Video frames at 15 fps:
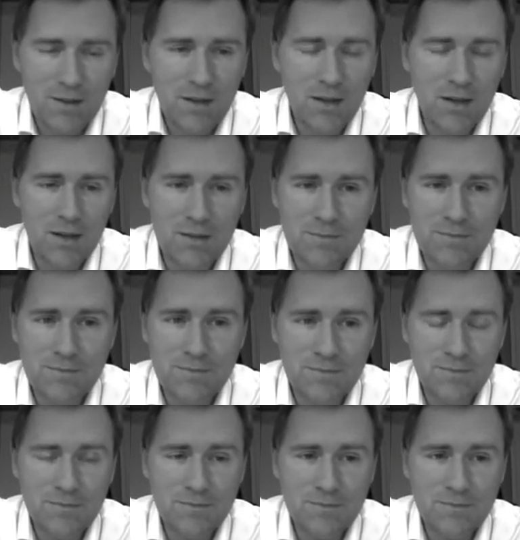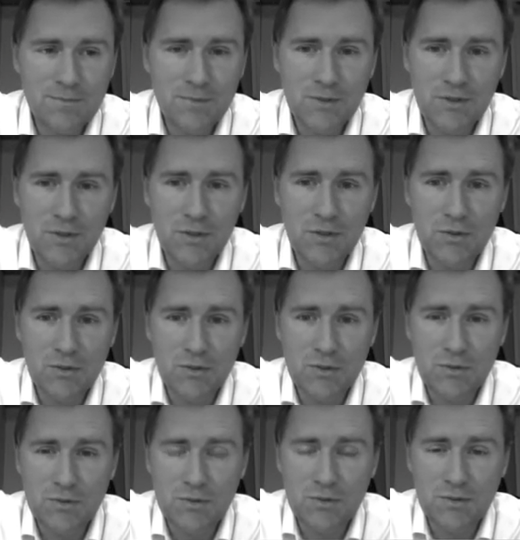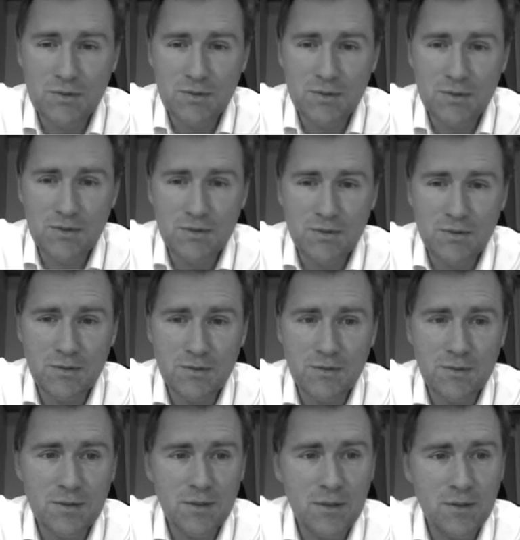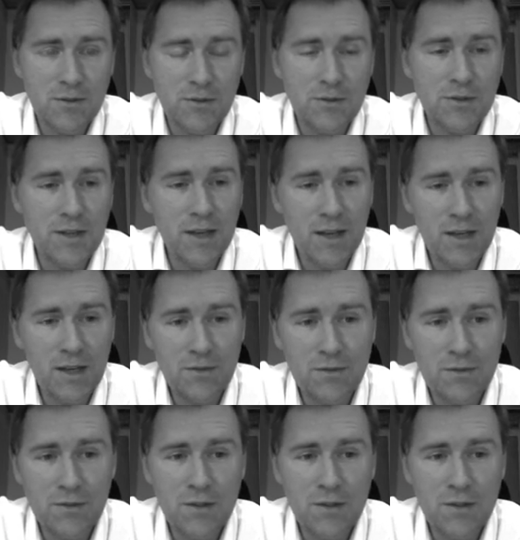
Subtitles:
so if you gave